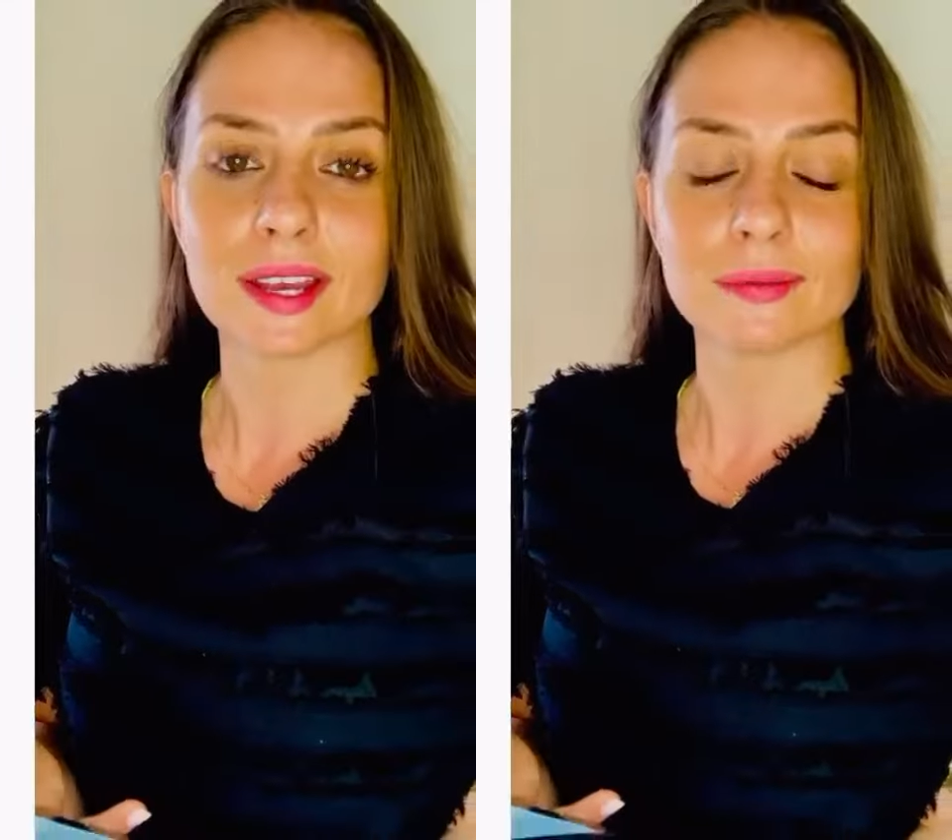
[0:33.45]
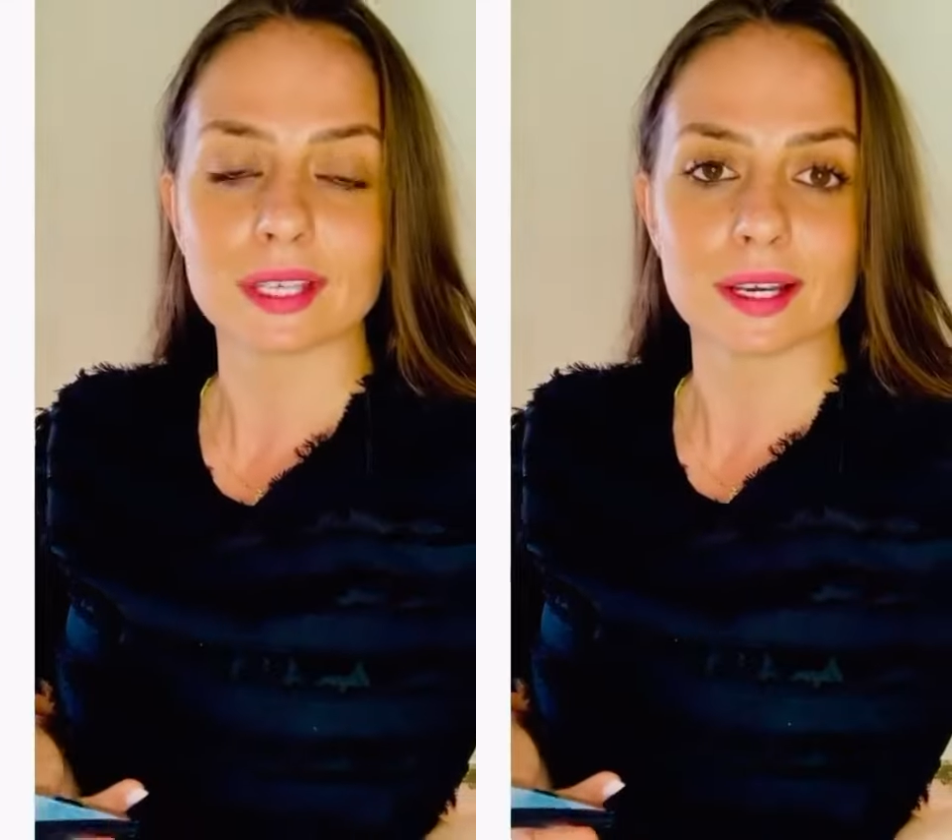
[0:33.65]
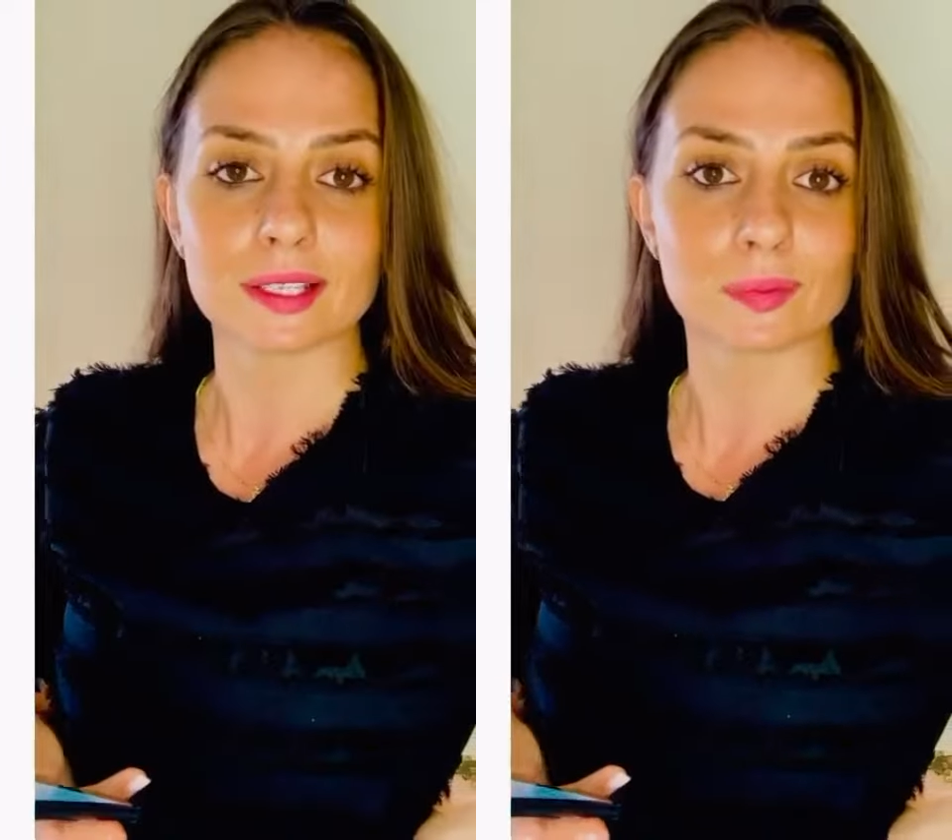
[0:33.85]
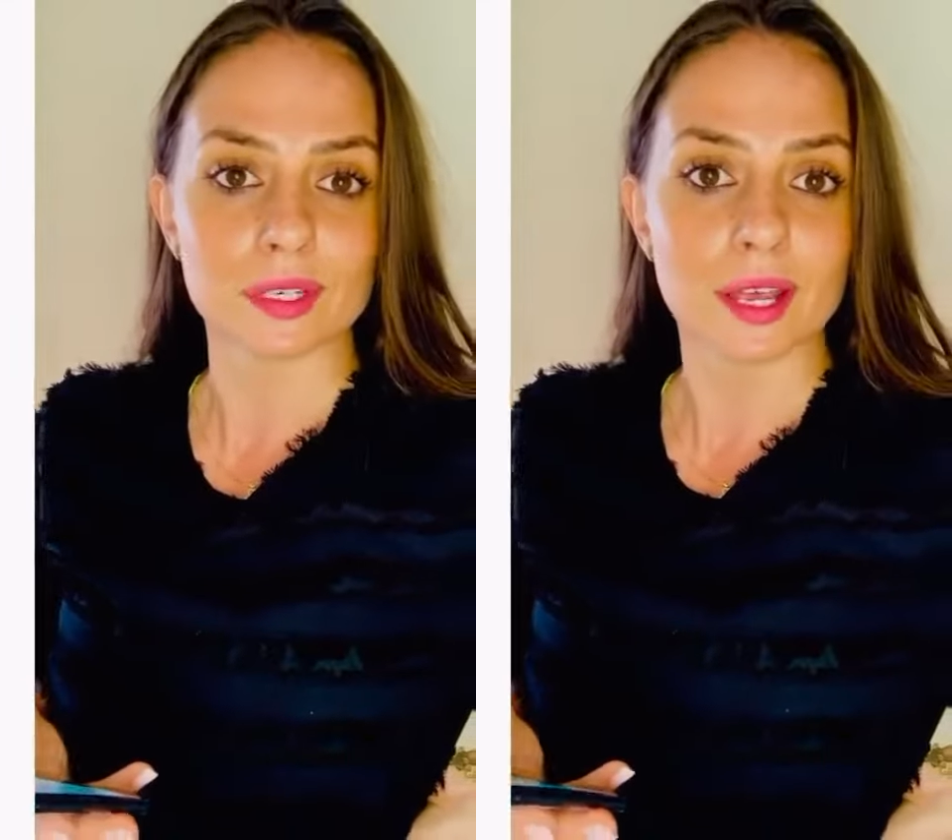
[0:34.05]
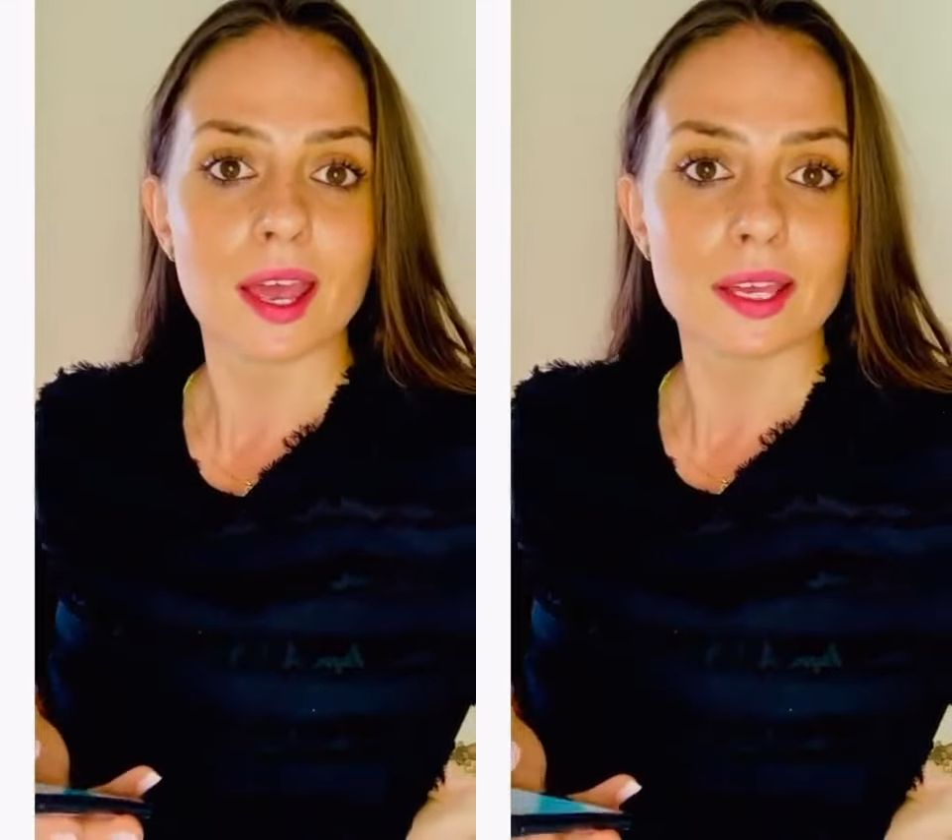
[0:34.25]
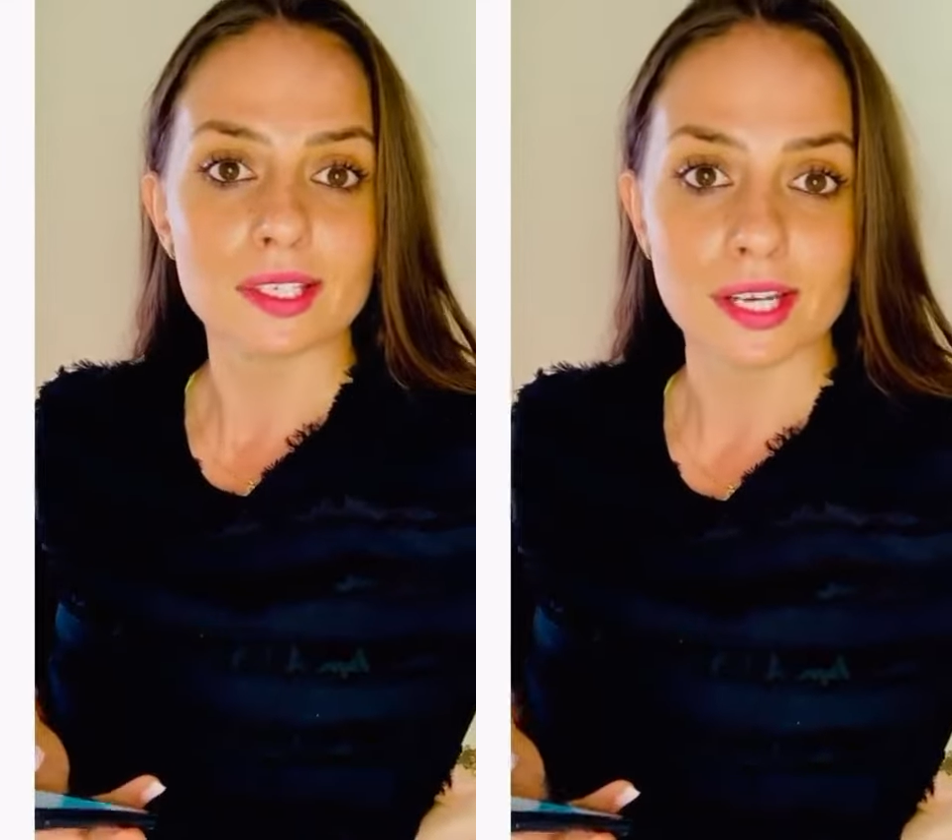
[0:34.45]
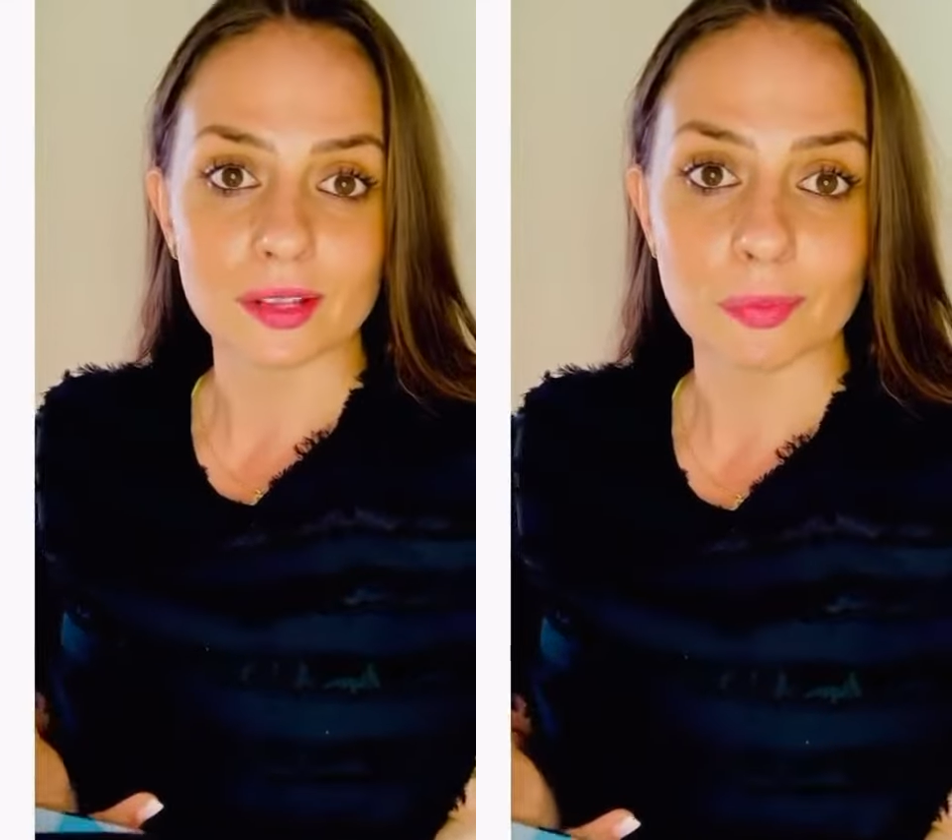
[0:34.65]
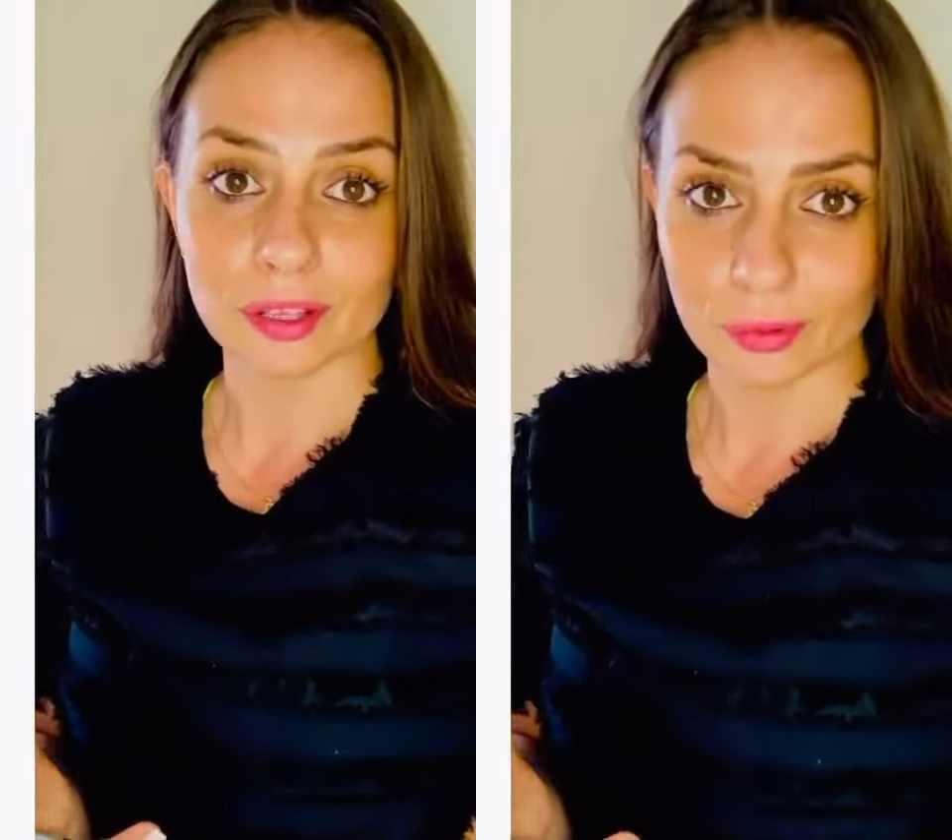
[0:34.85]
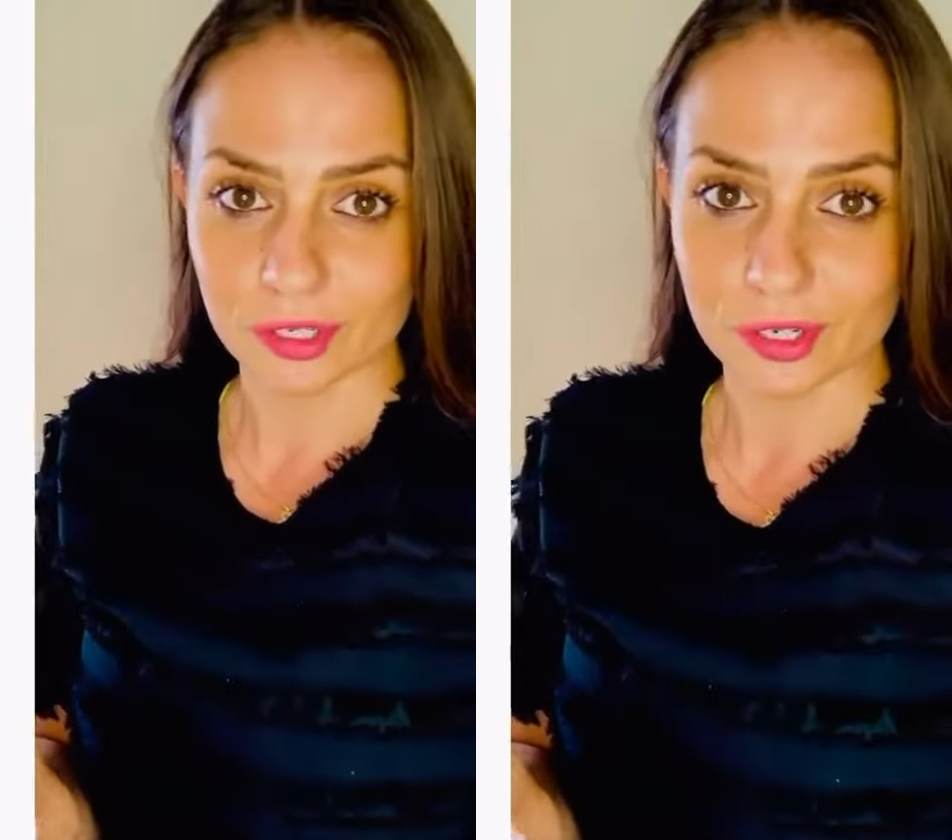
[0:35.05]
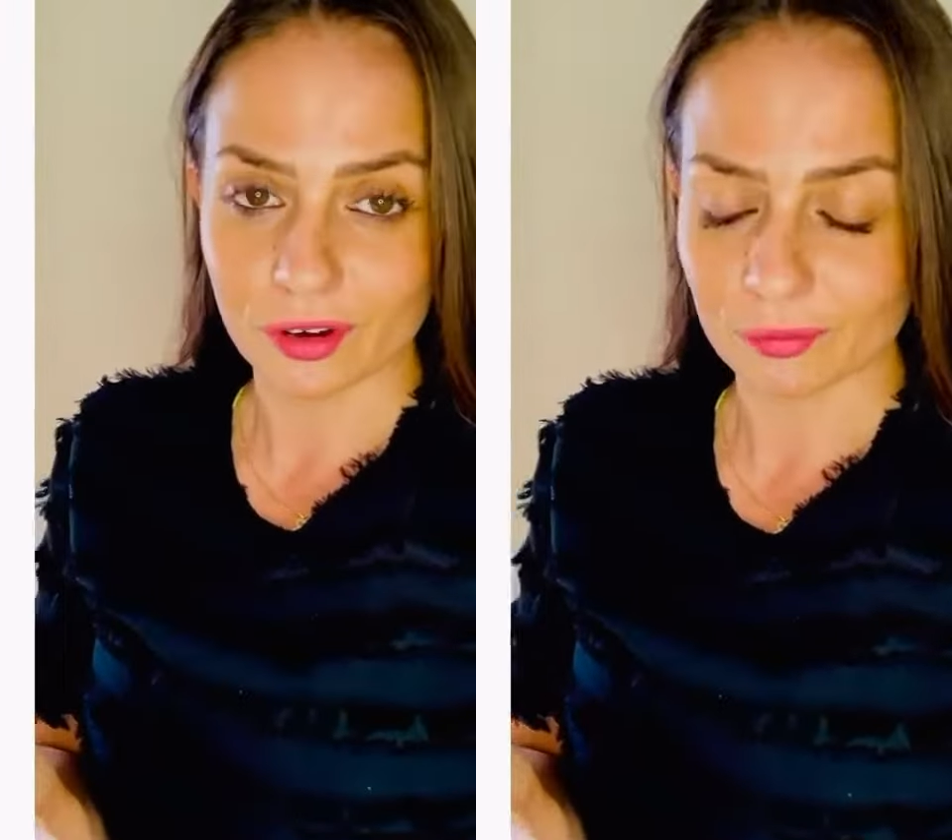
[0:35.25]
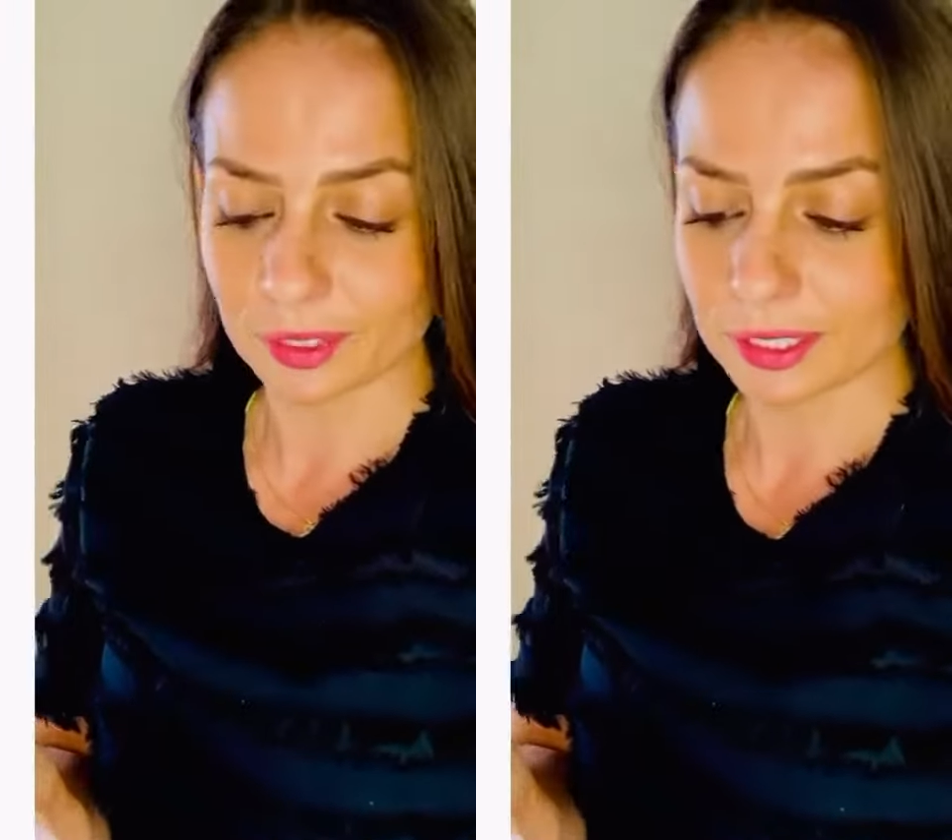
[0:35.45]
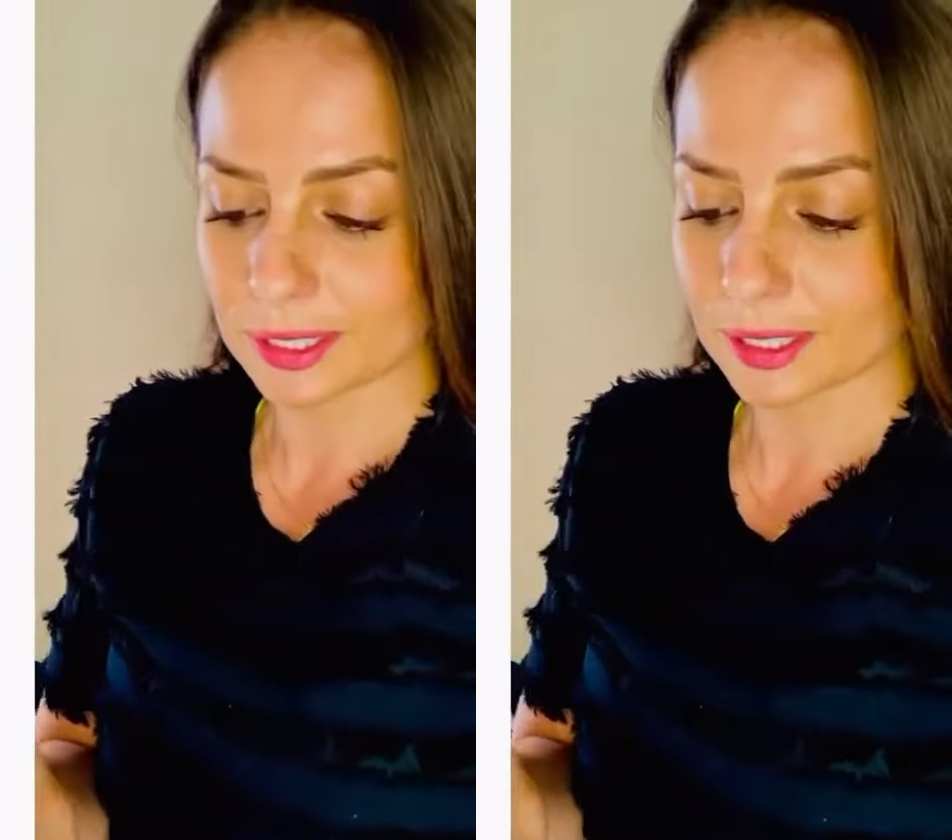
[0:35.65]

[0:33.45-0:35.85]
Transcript: that has been jailed by the Russian government.